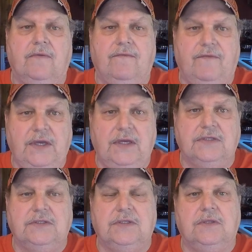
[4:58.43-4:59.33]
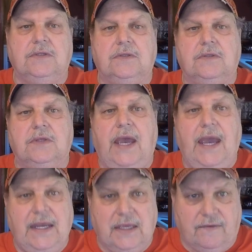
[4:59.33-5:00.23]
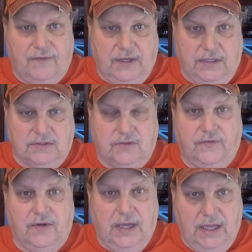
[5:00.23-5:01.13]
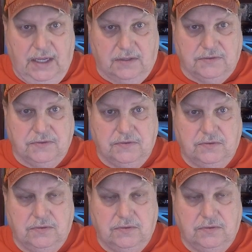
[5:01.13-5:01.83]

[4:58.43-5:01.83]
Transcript: vents and attic fans for a house,